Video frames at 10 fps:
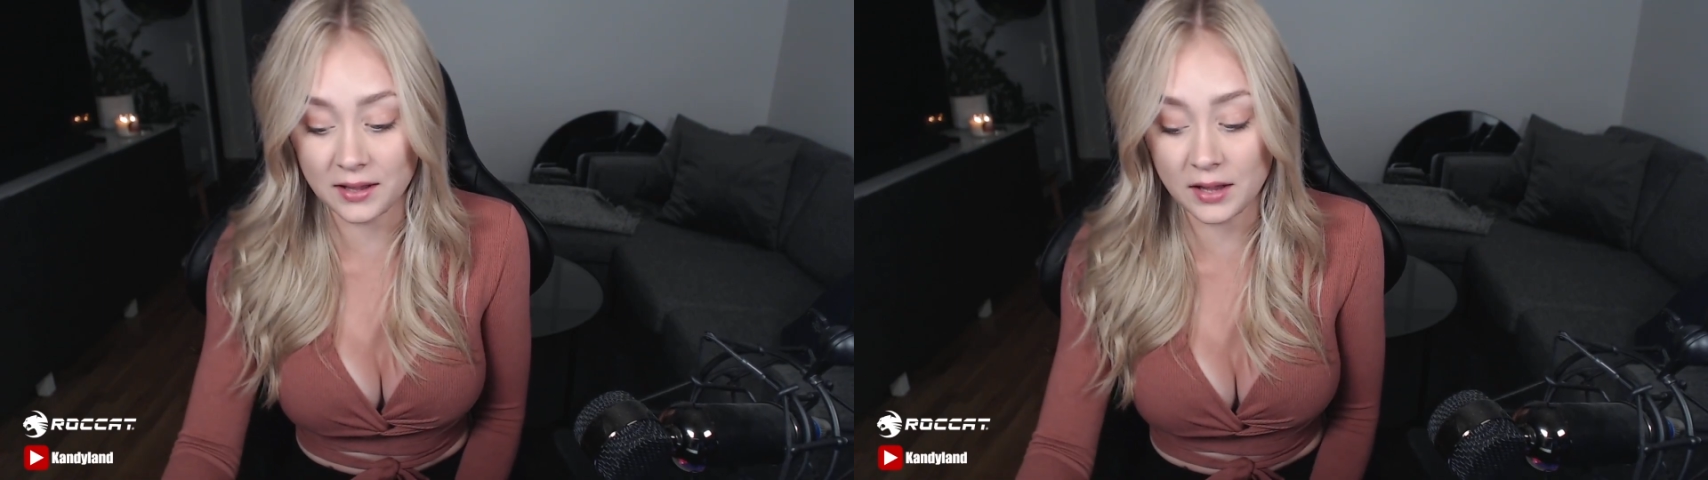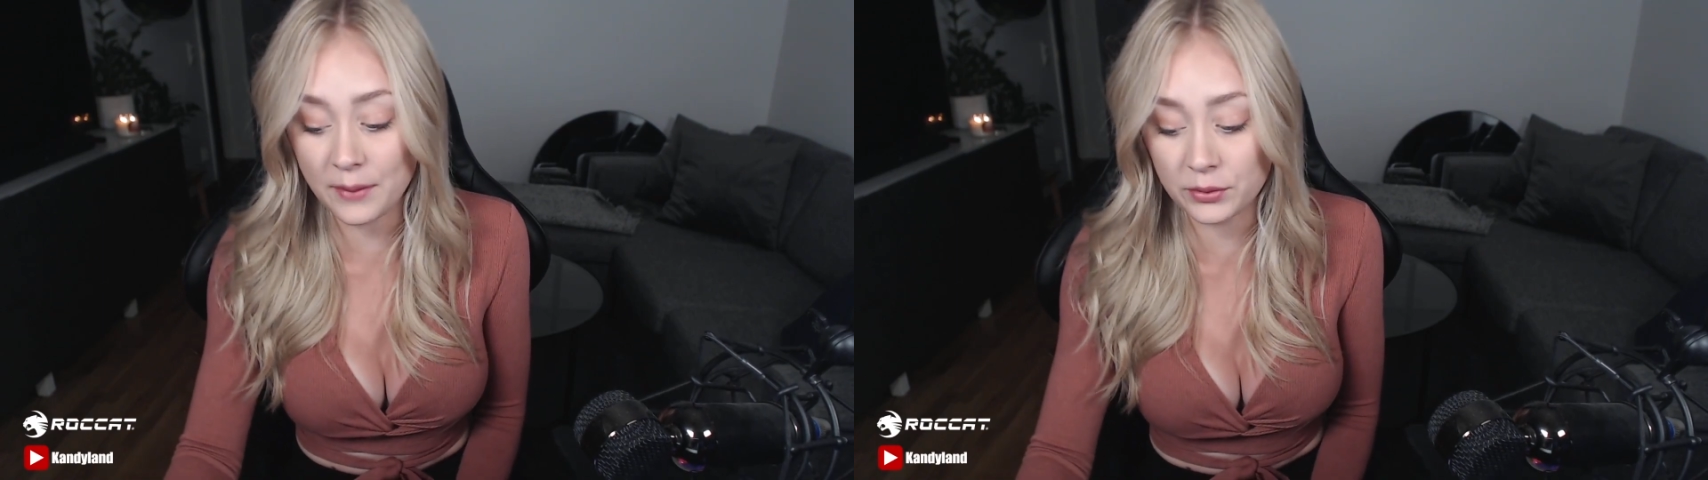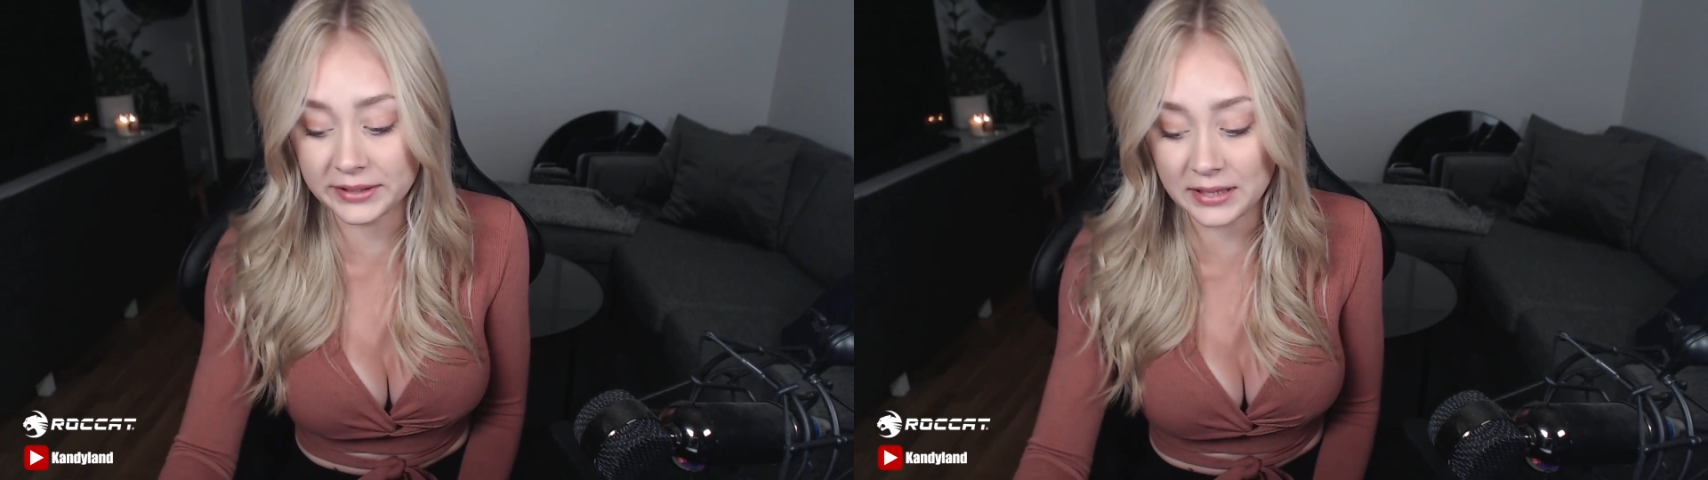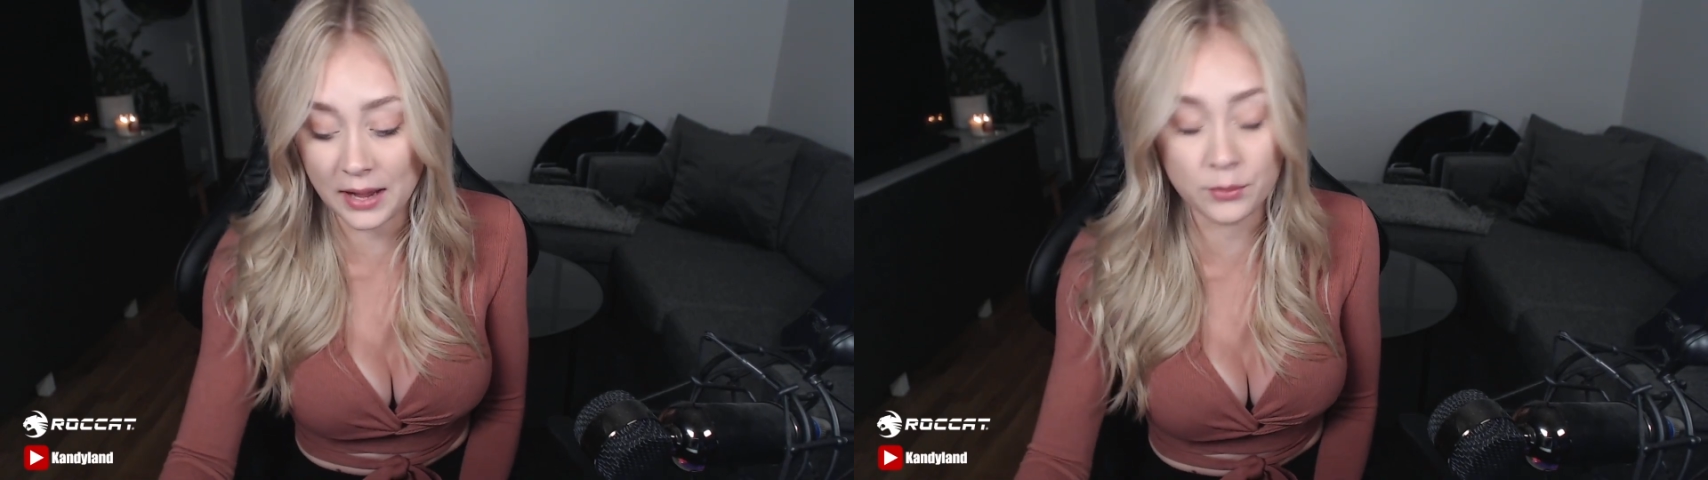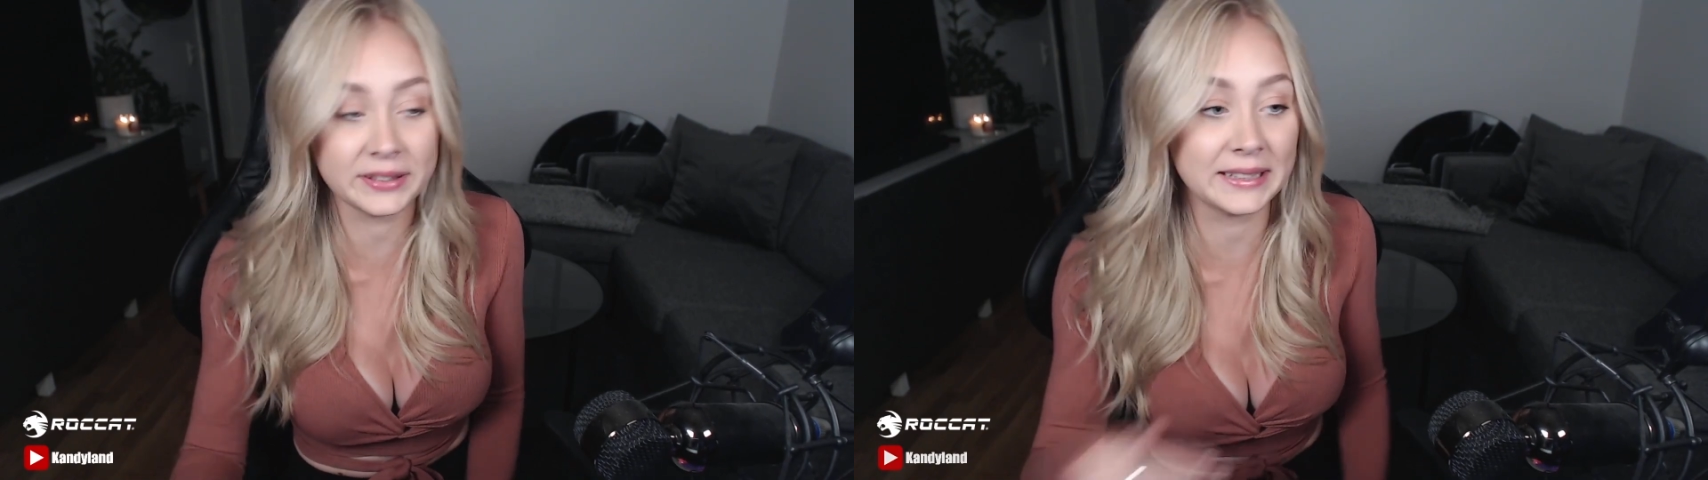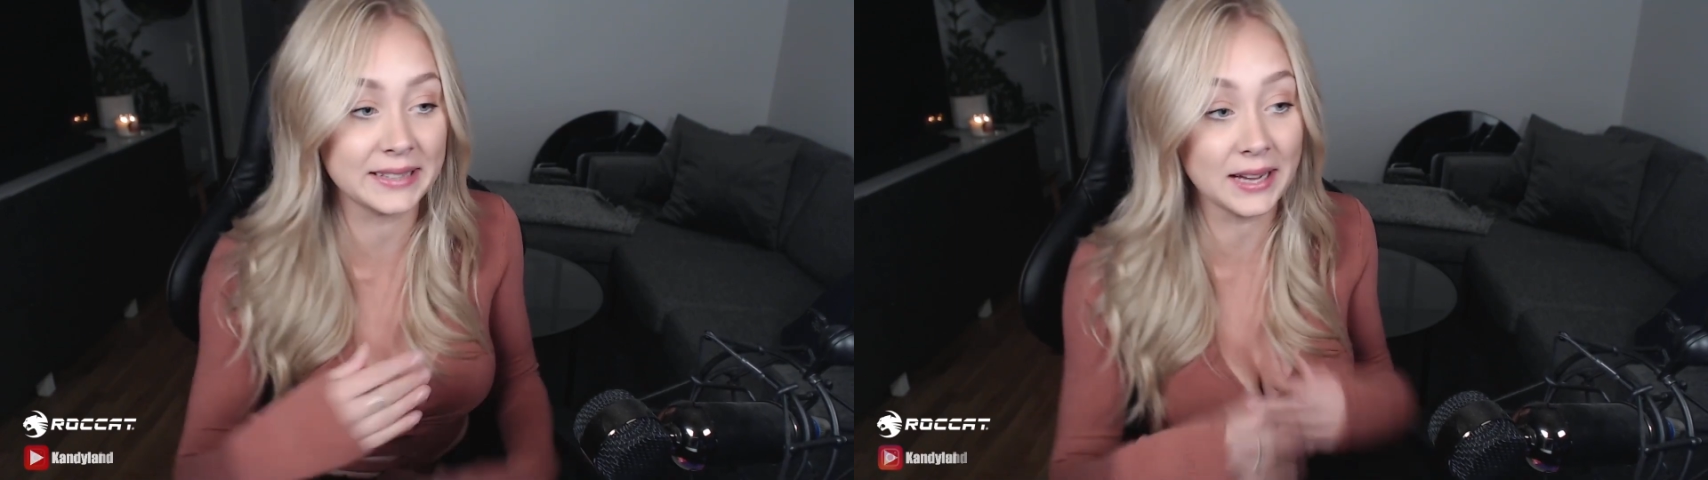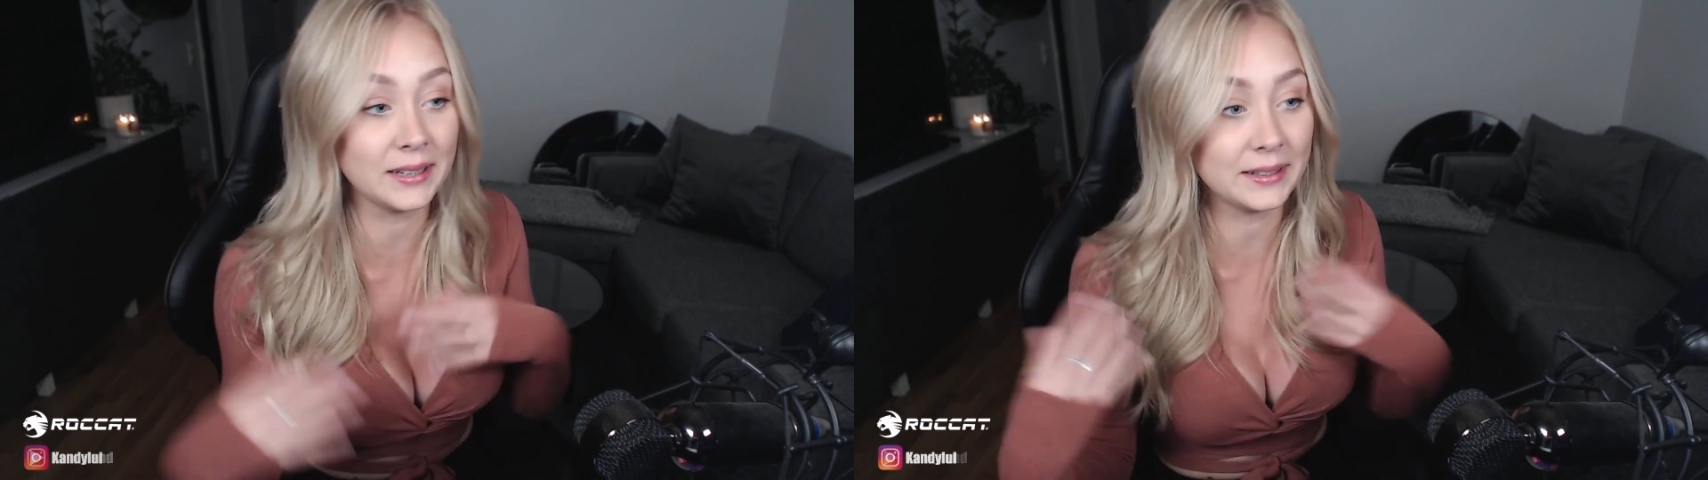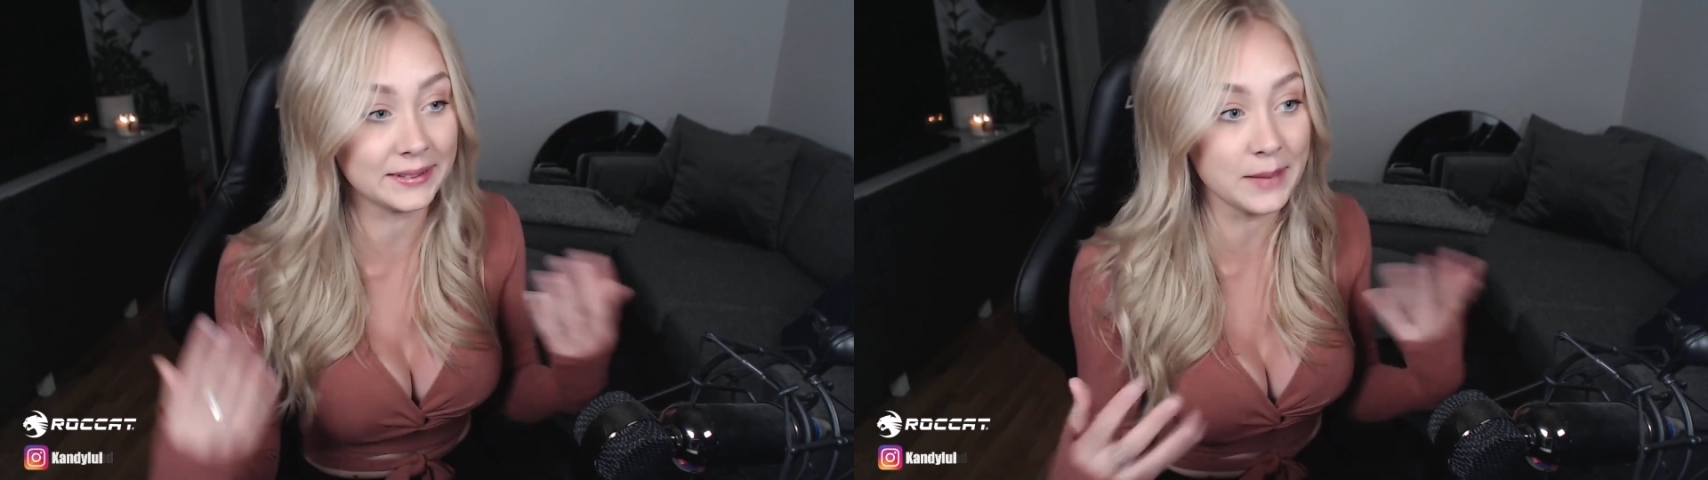I was I was exactly
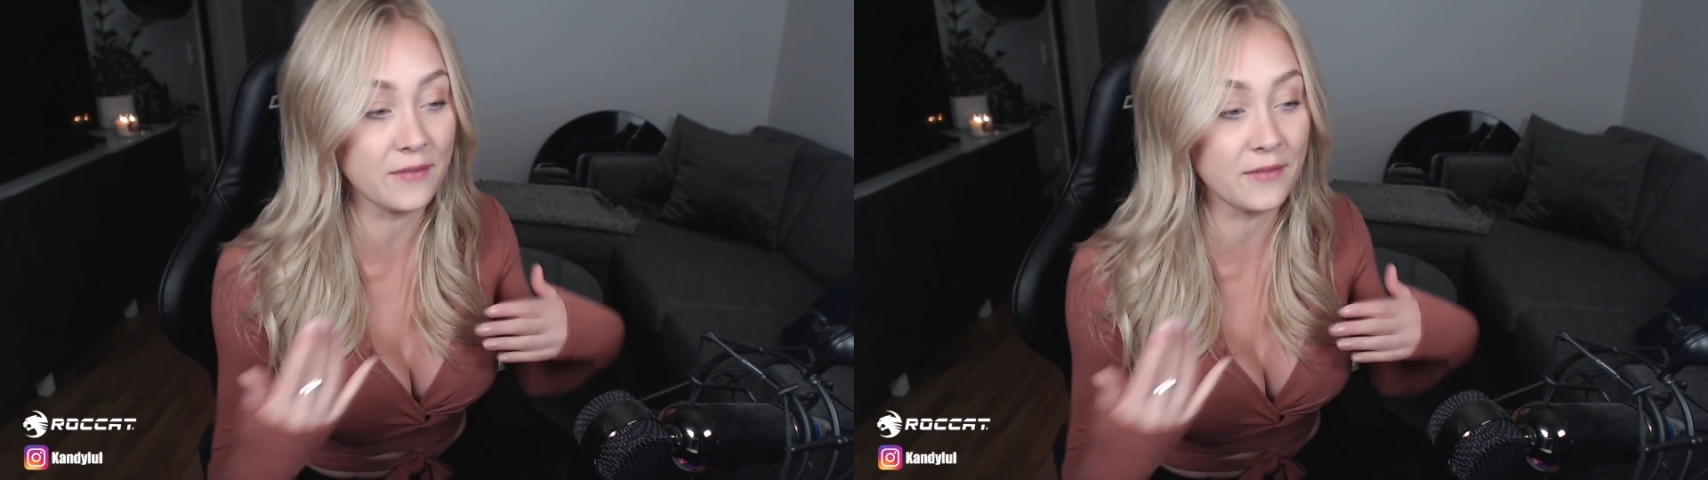the same.